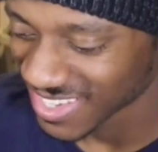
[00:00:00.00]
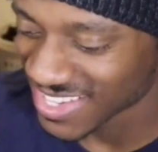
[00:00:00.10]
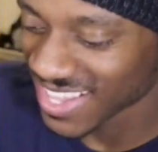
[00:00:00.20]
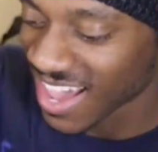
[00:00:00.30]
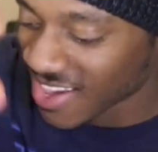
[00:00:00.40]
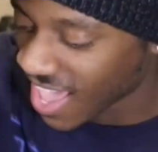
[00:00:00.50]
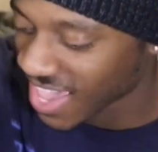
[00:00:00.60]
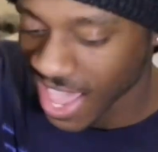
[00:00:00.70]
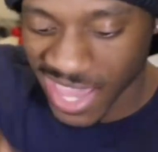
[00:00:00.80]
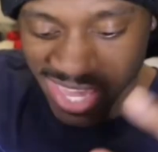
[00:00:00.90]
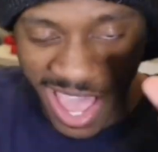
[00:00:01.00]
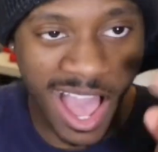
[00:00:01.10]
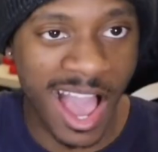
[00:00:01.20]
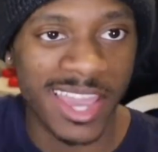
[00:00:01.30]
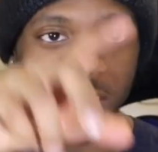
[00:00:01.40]
said, yeah, yeah,
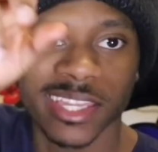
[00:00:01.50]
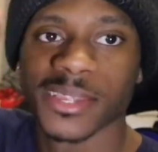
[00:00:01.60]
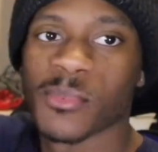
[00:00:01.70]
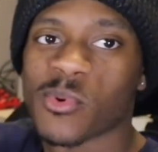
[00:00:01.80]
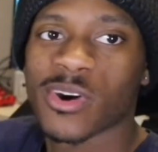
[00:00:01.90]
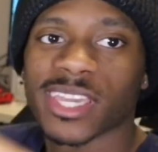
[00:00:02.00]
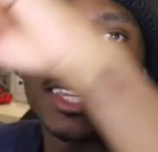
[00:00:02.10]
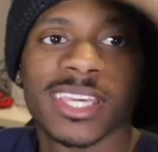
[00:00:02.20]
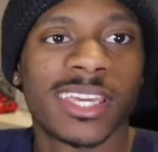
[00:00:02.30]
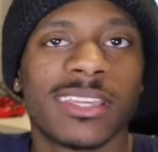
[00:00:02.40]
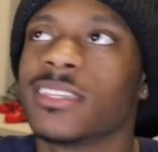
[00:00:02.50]
yeah, he in the Milwaukee, dude.